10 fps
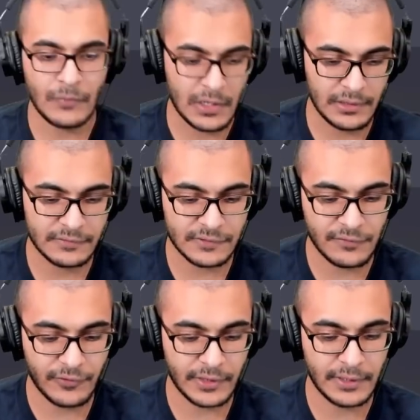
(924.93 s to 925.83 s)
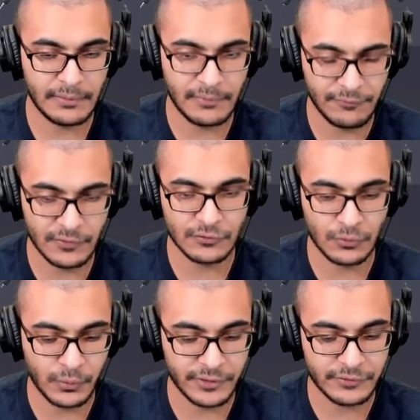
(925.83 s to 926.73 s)
let's see if this will
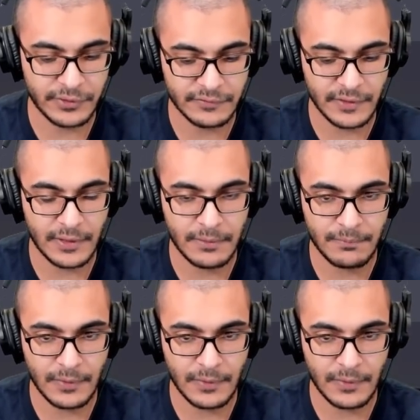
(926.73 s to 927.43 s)
work. So I can say,